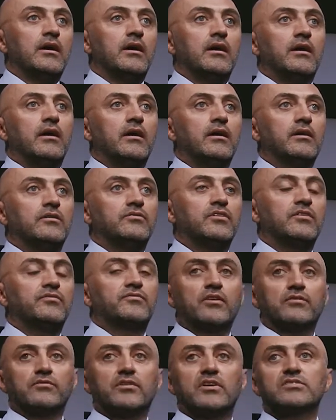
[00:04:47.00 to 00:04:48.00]

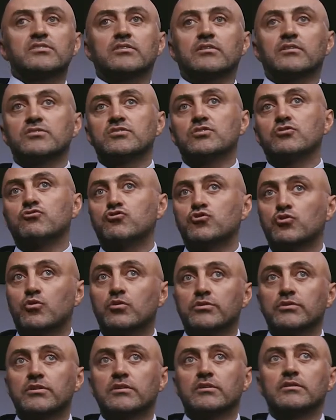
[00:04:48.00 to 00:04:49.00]
different restaurants in
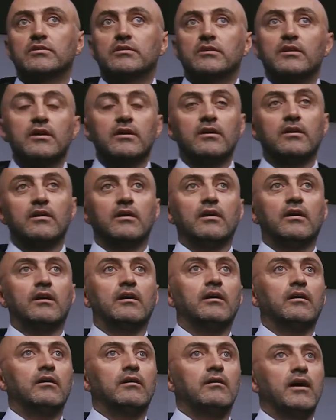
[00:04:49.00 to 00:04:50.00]
Jordan,
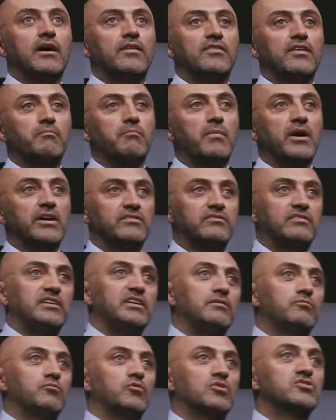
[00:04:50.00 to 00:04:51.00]
and then my
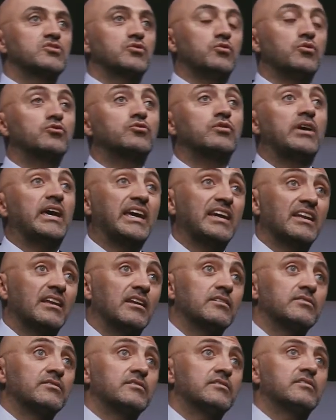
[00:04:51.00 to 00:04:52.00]
dream was to go to
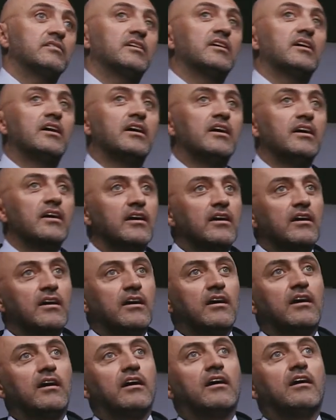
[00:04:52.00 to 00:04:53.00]
England
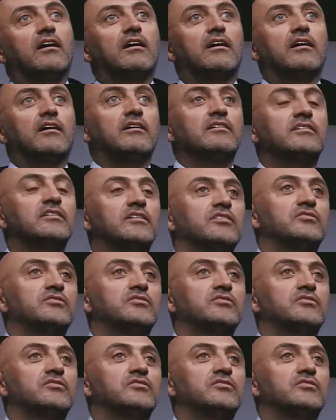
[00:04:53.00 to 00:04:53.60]
to